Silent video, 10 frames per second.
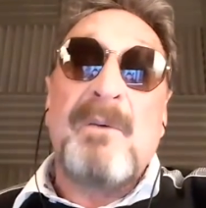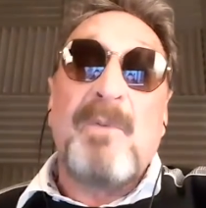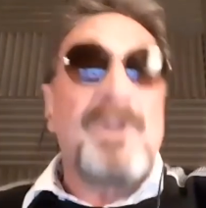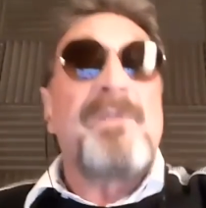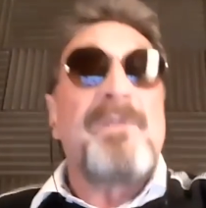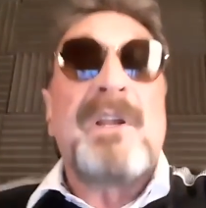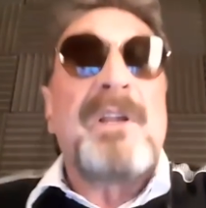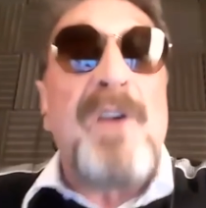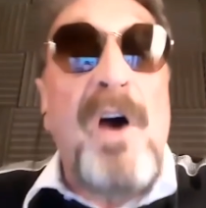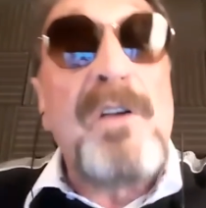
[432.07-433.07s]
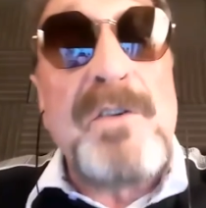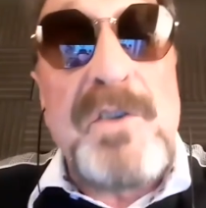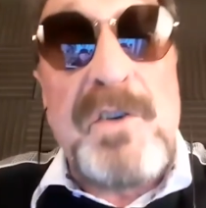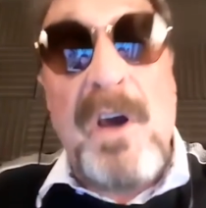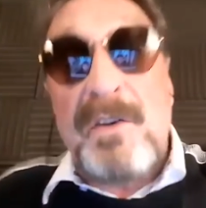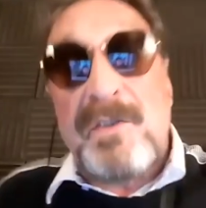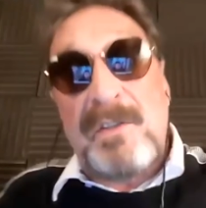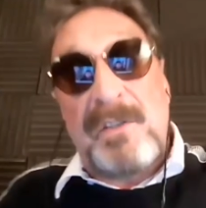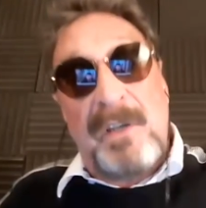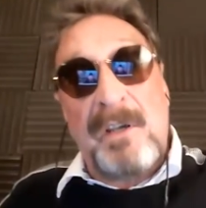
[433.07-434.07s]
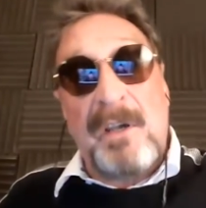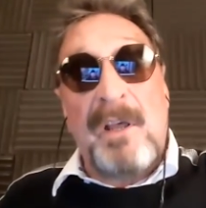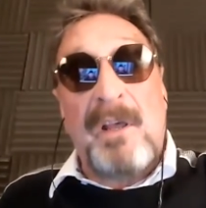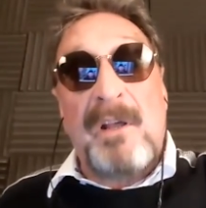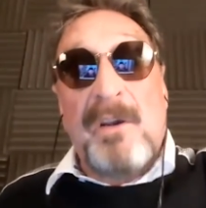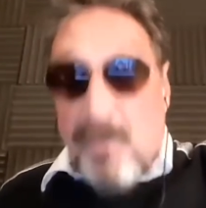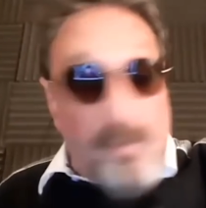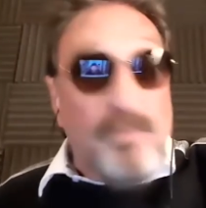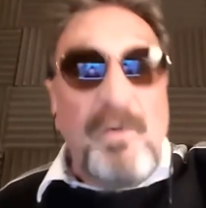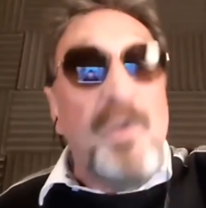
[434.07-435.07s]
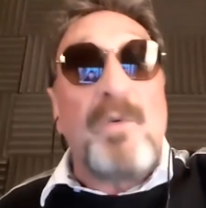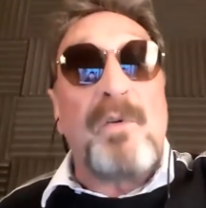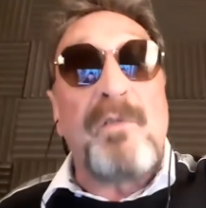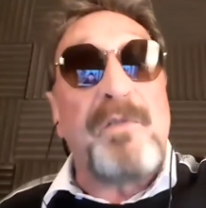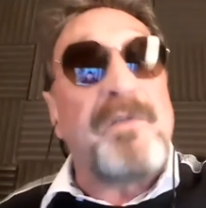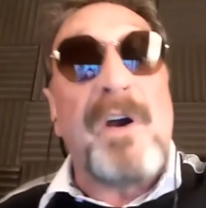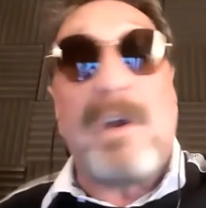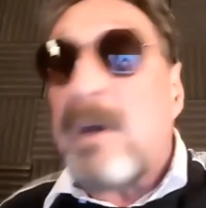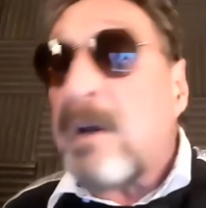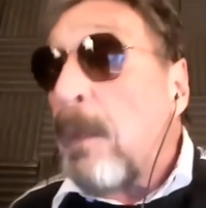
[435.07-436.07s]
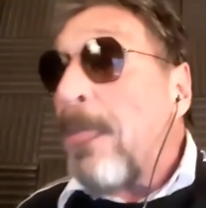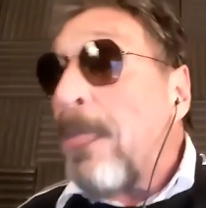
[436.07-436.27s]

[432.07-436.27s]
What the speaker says: We're living in an unjust, cruel fucking